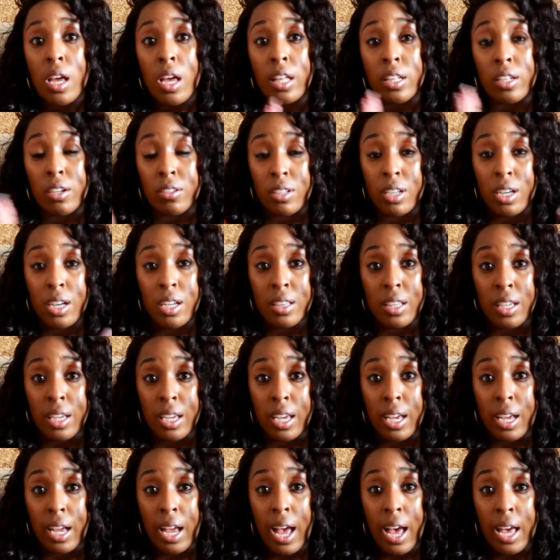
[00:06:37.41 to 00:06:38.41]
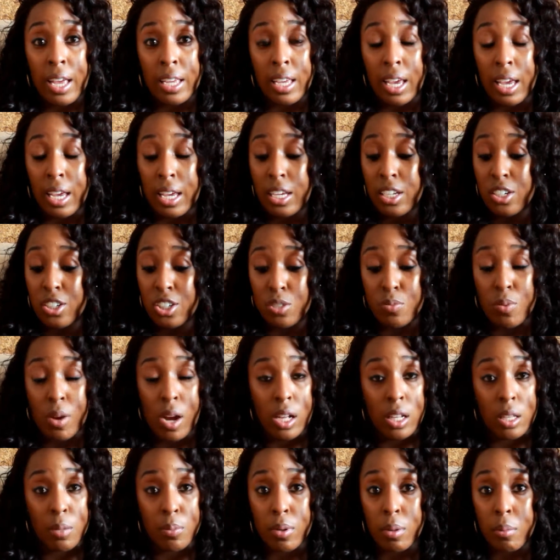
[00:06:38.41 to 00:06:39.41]
And on the other end, Kanye, he's just
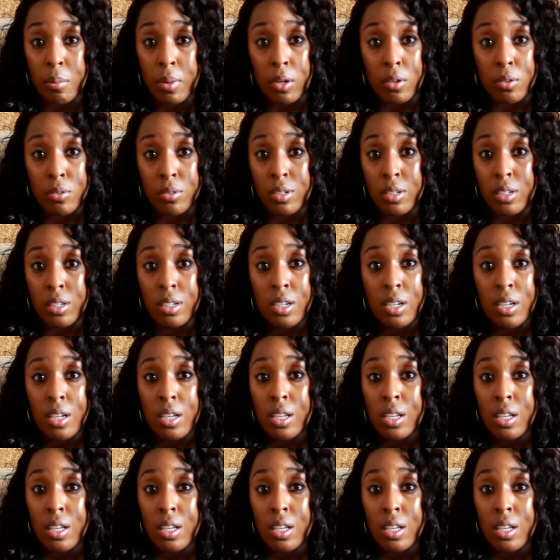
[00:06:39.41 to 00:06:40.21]
probably promoting,